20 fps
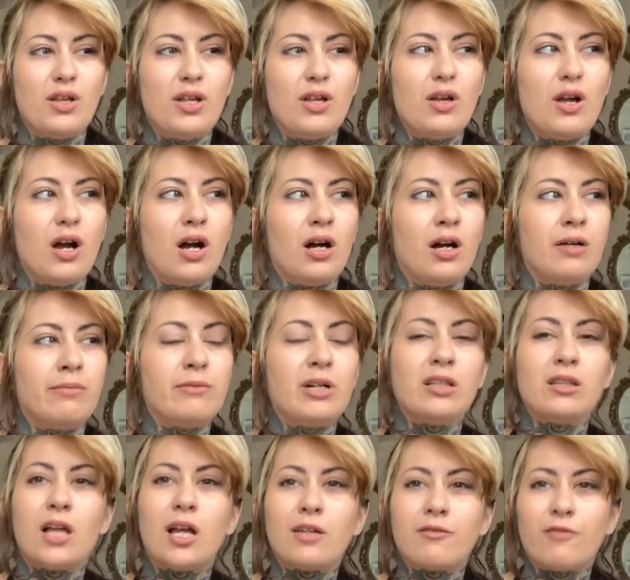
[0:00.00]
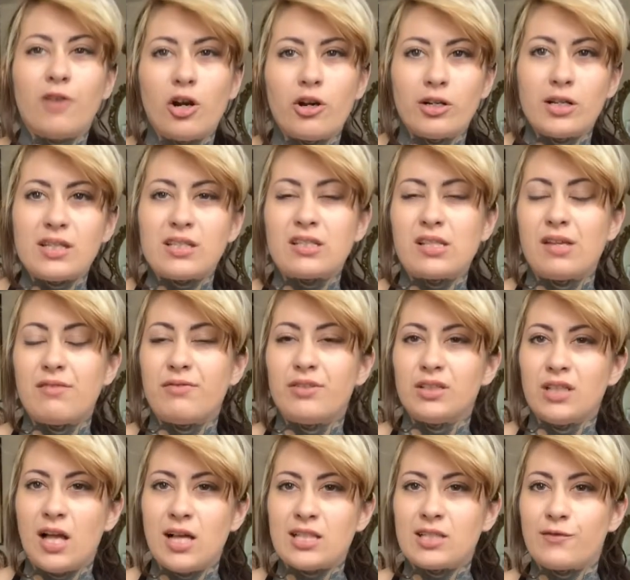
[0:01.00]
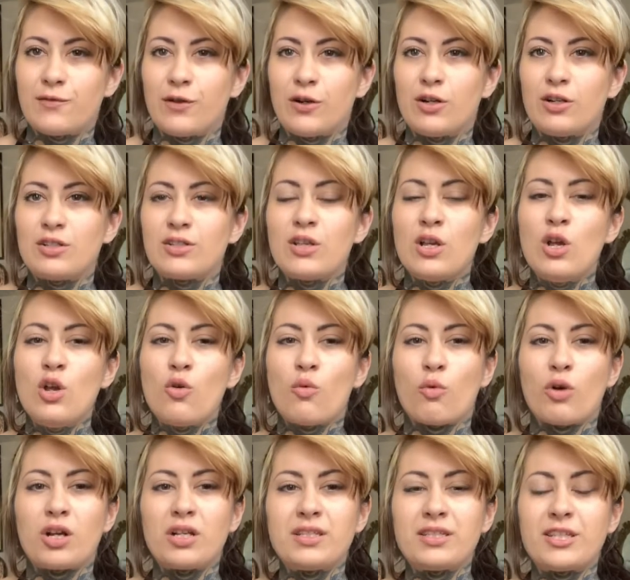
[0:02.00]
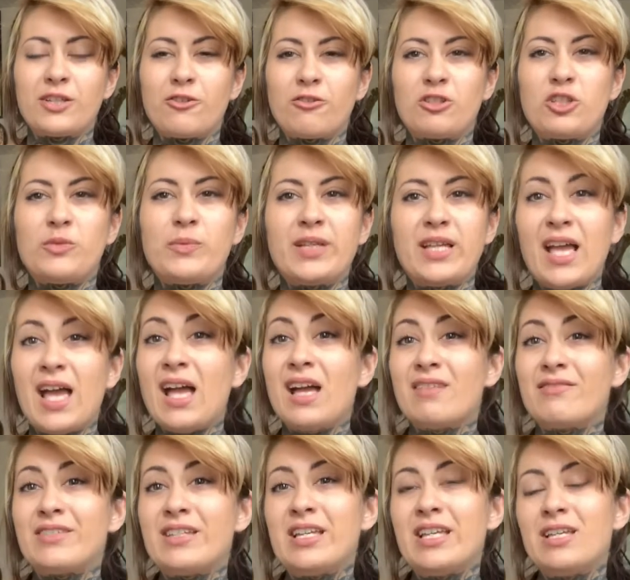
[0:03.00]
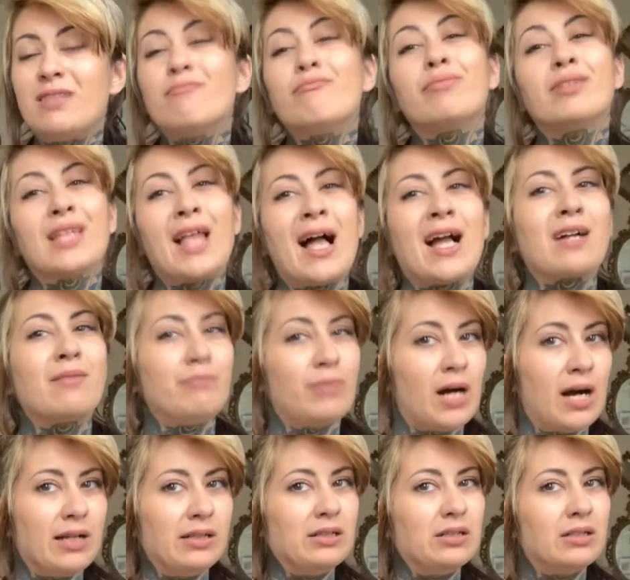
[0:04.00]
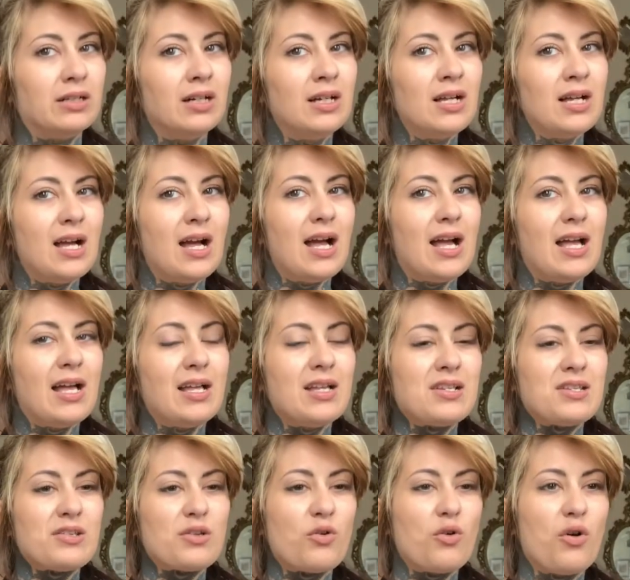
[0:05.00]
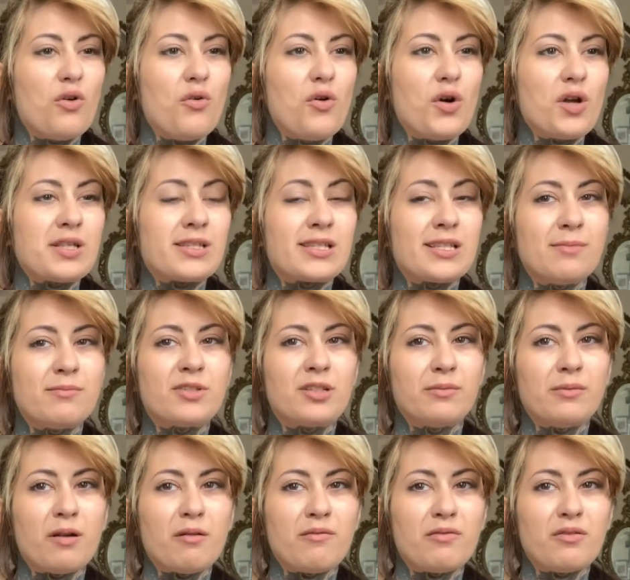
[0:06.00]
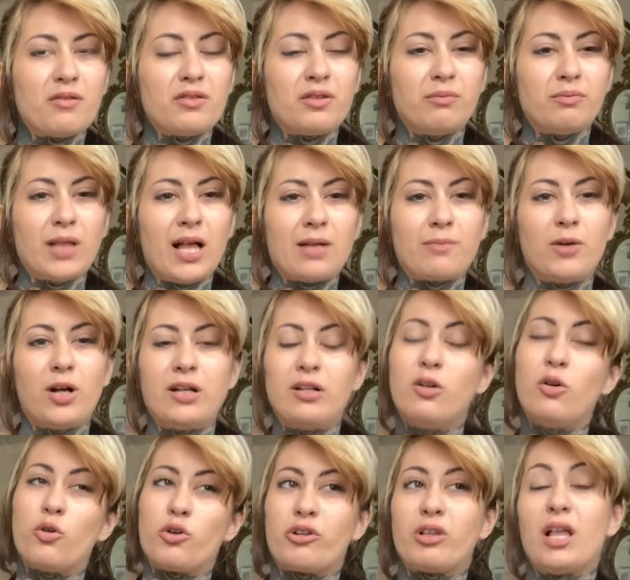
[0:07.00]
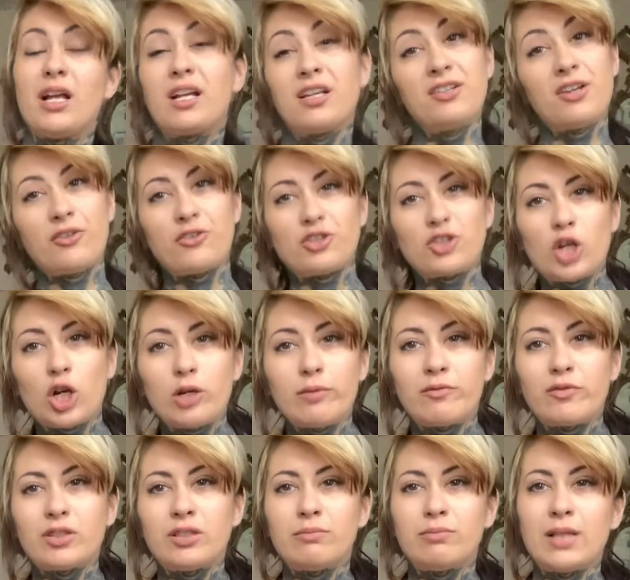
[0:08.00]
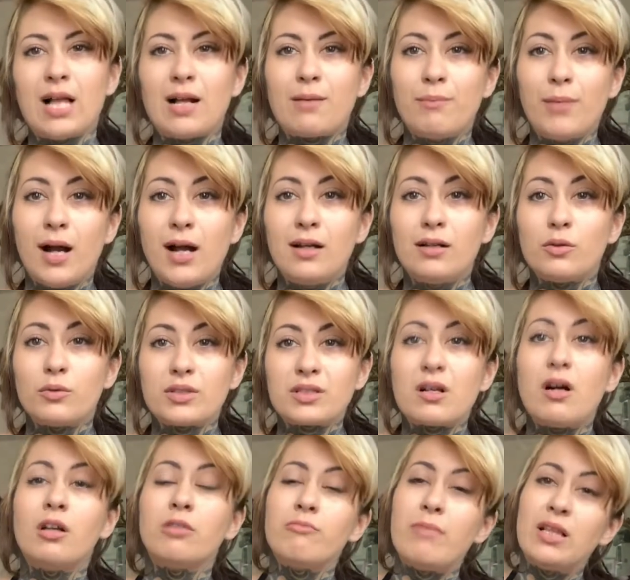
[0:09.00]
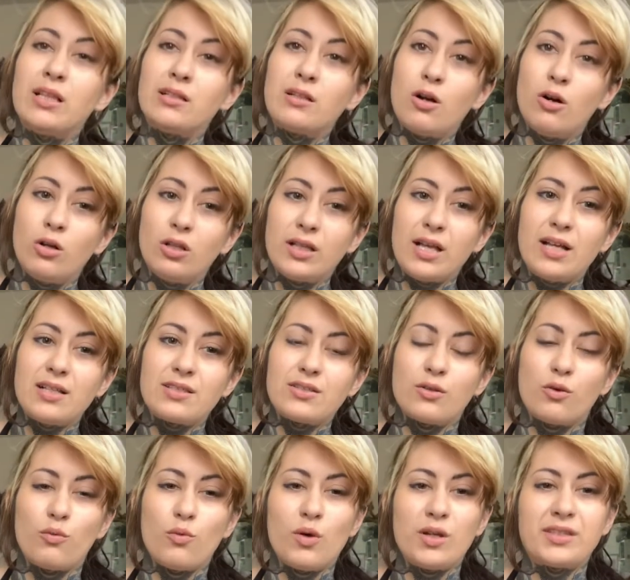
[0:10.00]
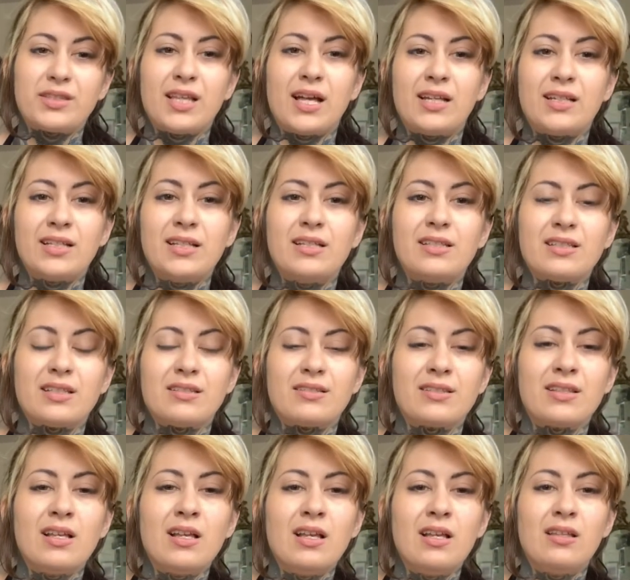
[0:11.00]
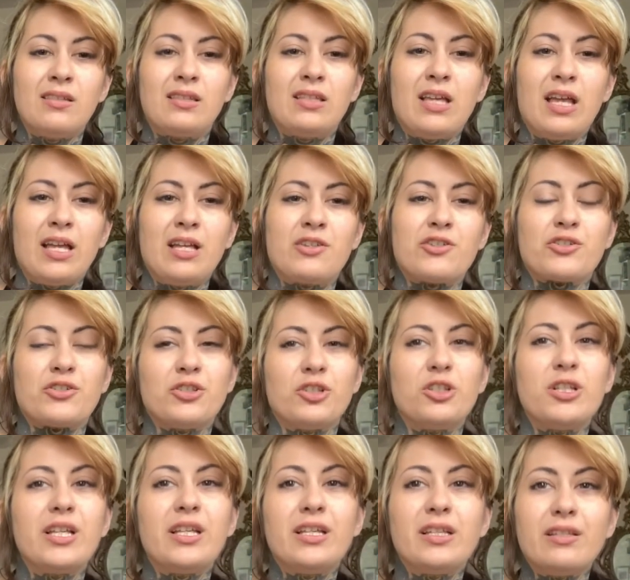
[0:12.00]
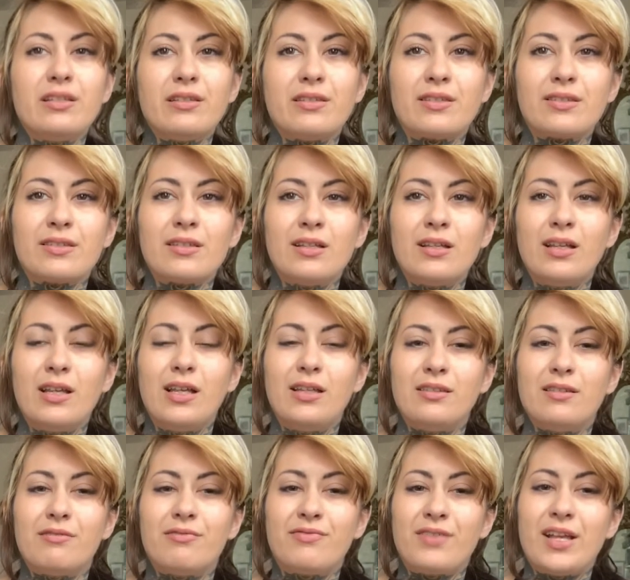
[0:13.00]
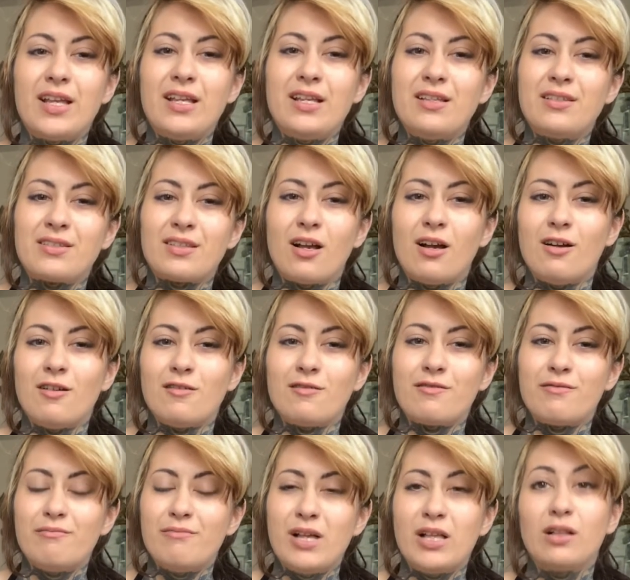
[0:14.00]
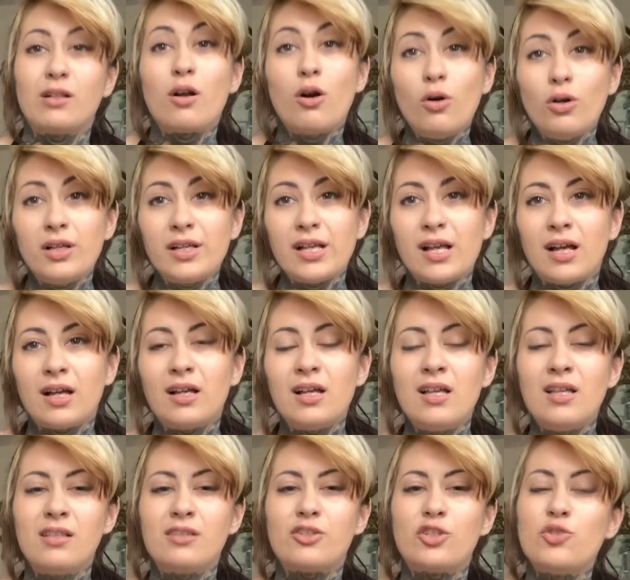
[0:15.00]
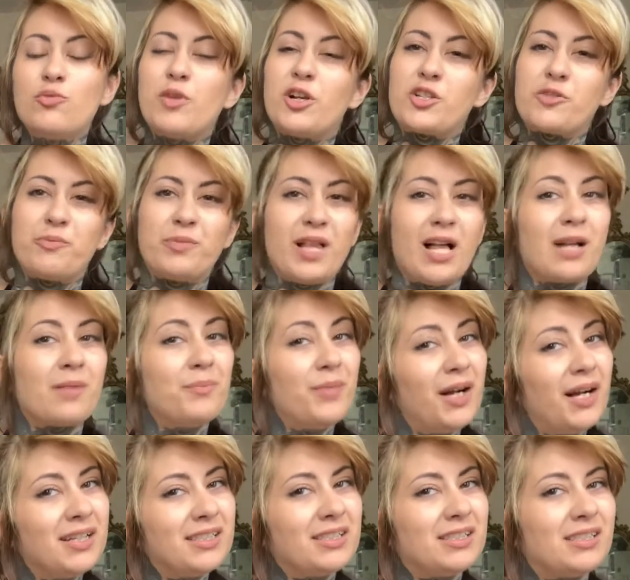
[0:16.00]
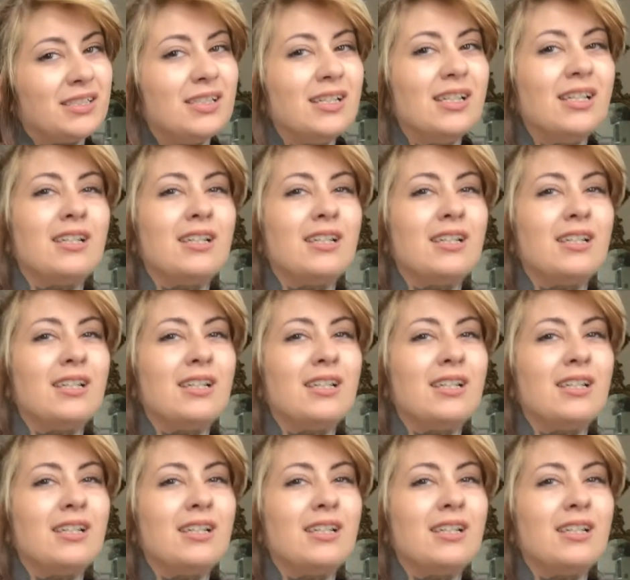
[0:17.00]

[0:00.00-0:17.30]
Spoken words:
a lot of artists and philosophers were considered to be heavy in black bile, and a symptom of the black bile, or like another term for the black bile, was called melancholia. So what that is the angel is in the phase of melancholia, too much black bile,